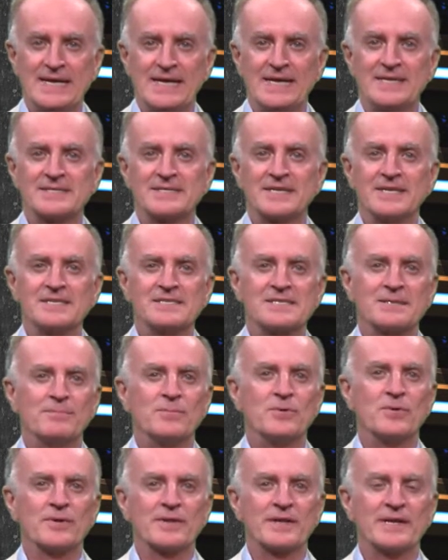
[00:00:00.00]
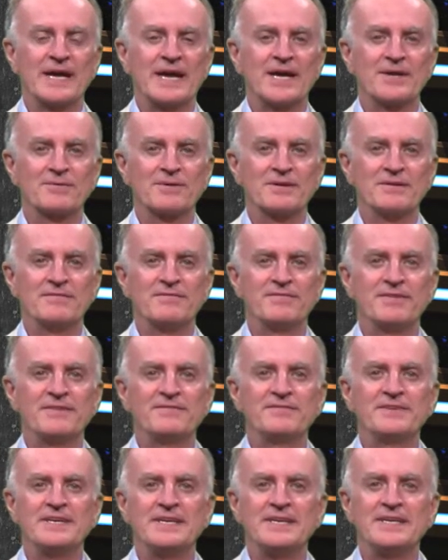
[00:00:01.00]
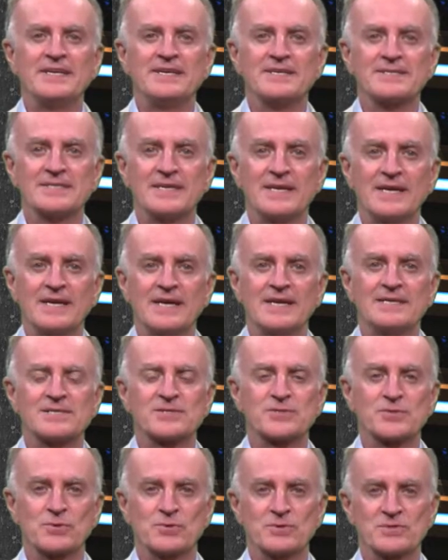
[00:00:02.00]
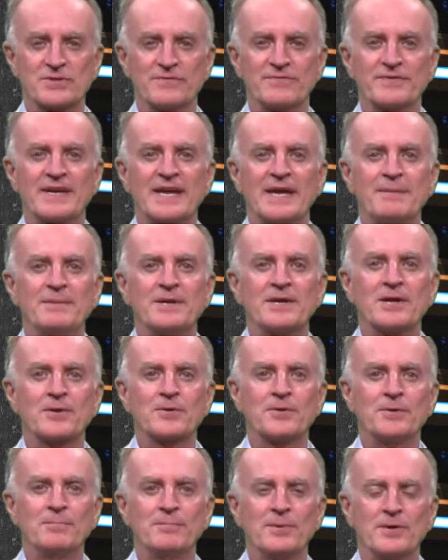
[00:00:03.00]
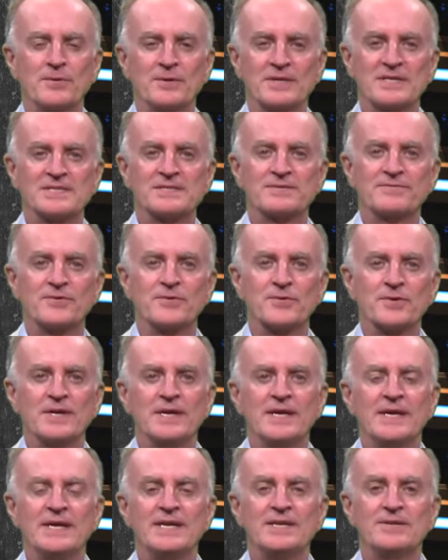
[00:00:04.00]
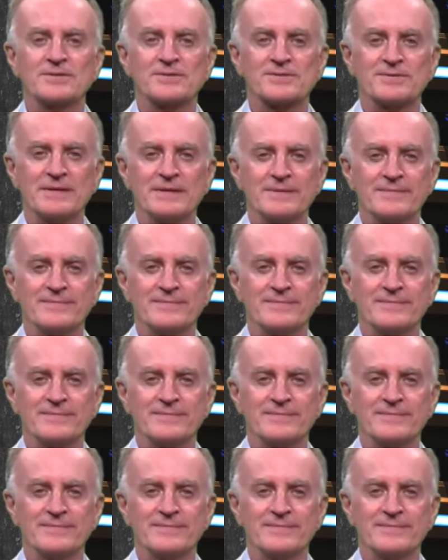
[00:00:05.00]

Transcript: and since more than 150 years as a source of chemical components for industry.